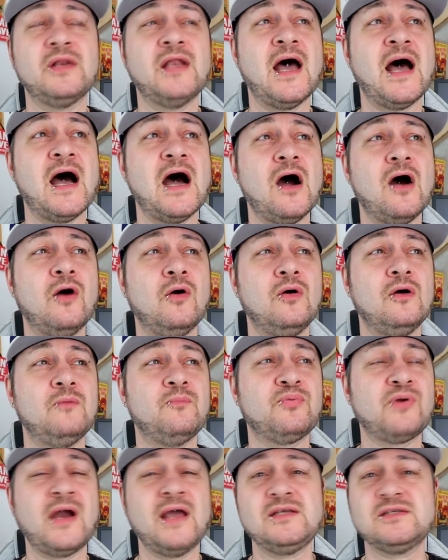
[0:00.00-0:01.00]
Now,
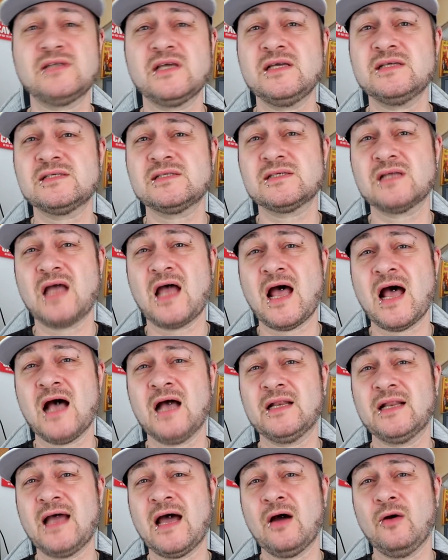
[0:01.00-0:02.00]
prices
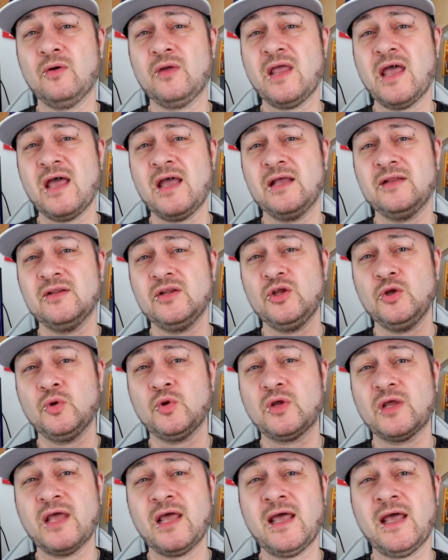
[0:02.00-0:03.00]
aren't out yet in
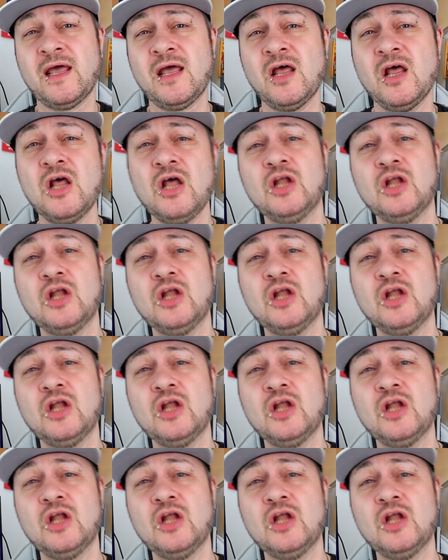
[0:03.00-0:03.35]
the UK.